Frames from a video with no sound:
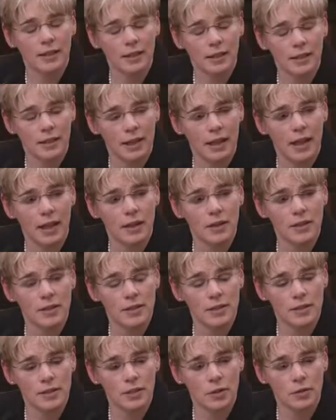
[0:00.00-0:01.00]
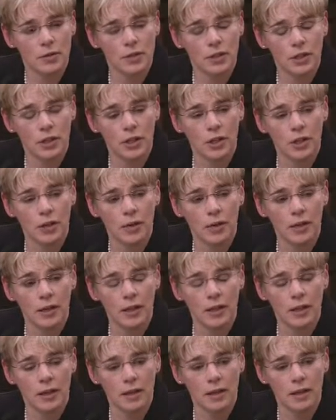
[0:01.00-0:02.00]
and so
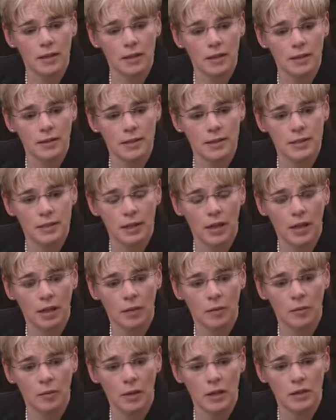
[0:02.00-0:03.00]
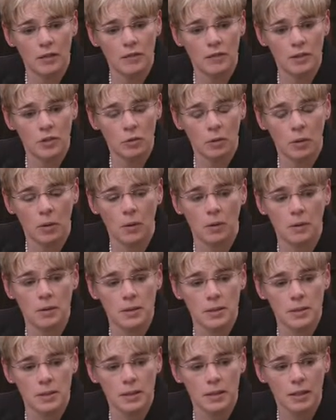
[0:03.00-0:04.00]
securing this
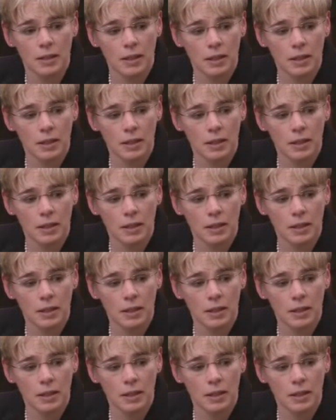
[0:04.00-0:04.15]
individual's